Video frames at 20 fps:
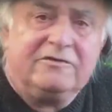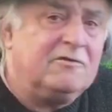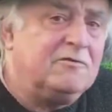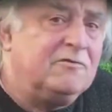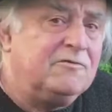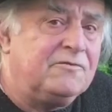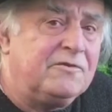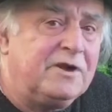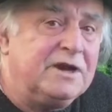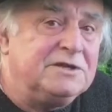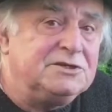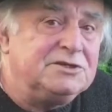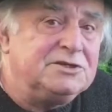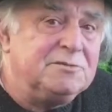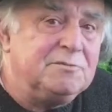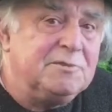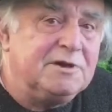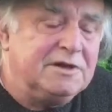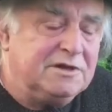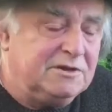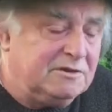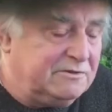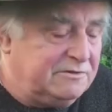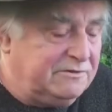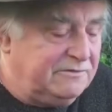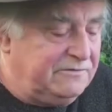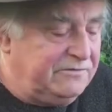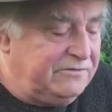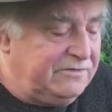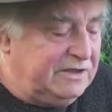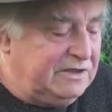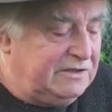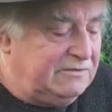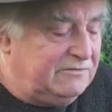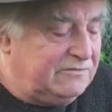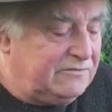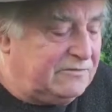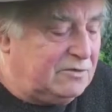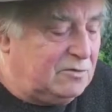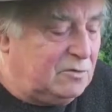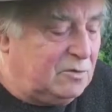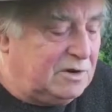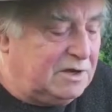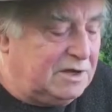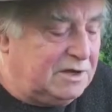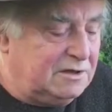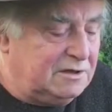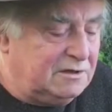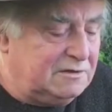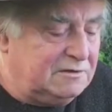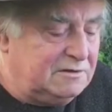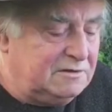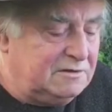old friends you might not have seen for a while.